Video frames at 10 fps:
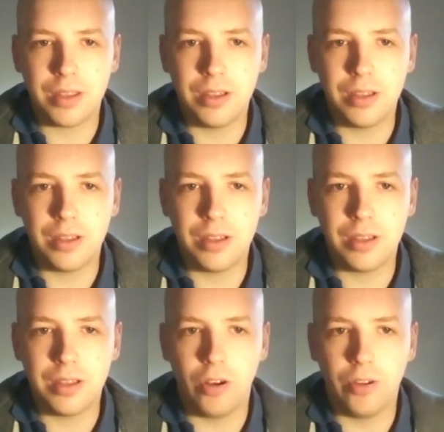
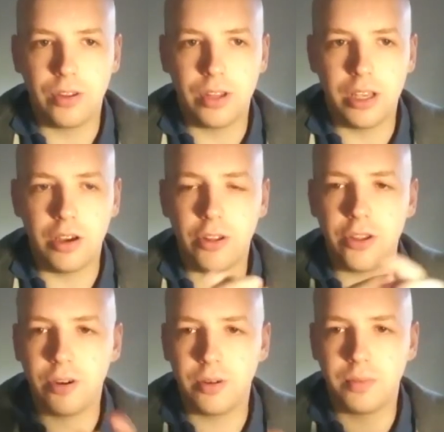on the
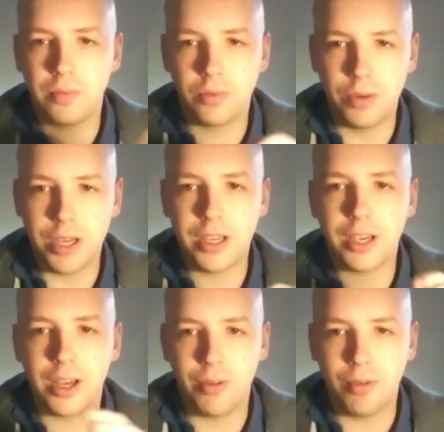other
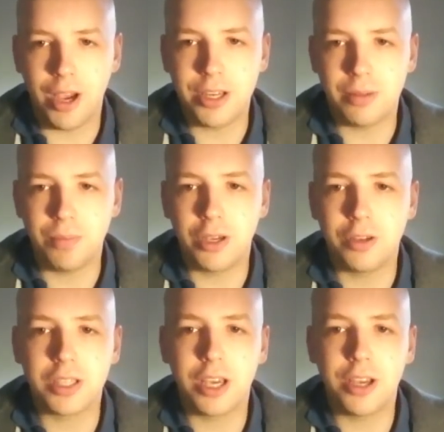reading and writing,
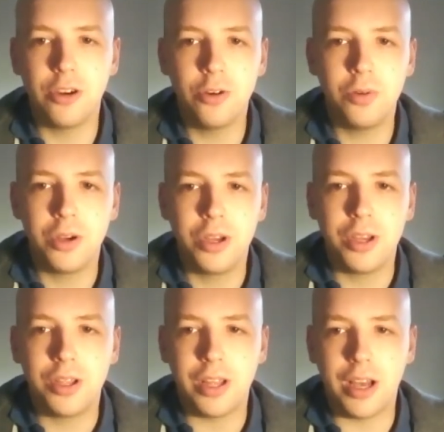because I know
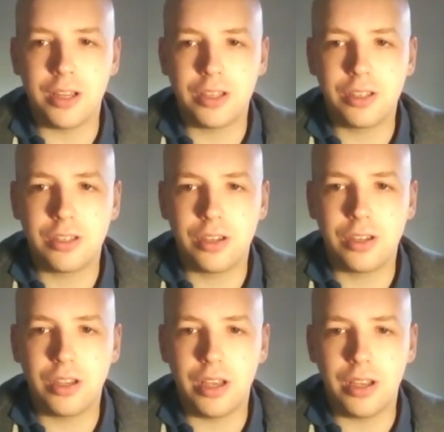that
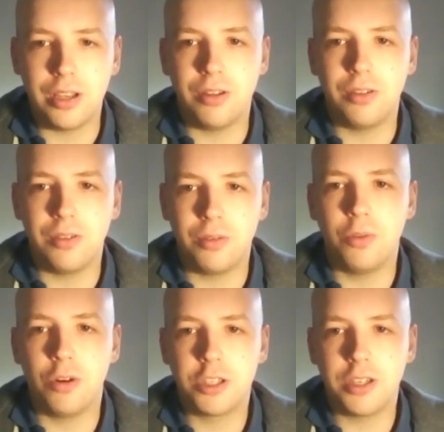in the
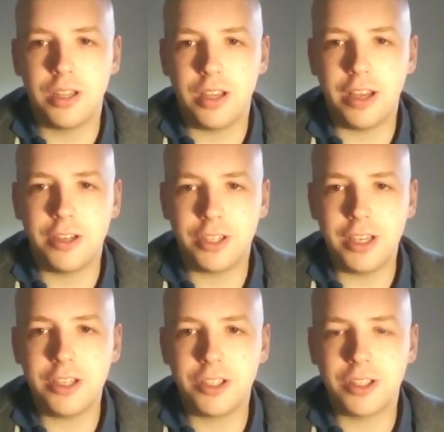Russian
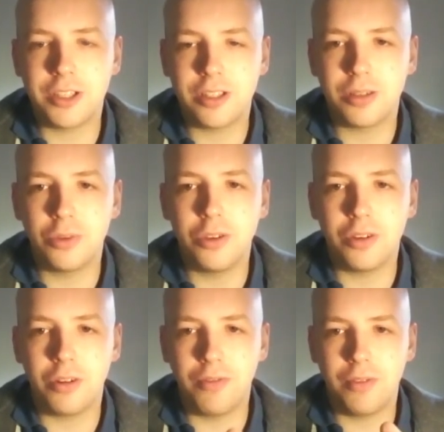education system,
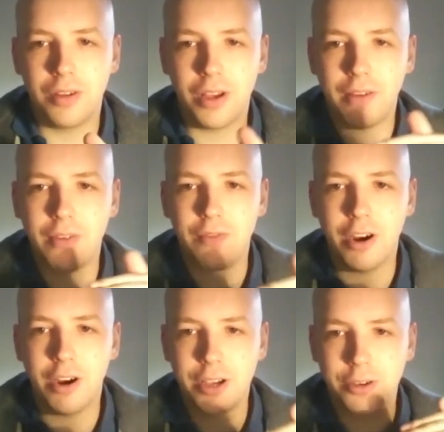you have a
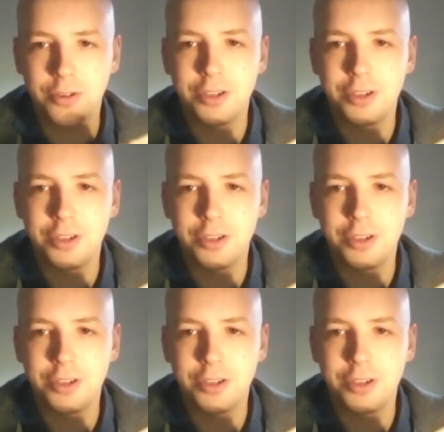very good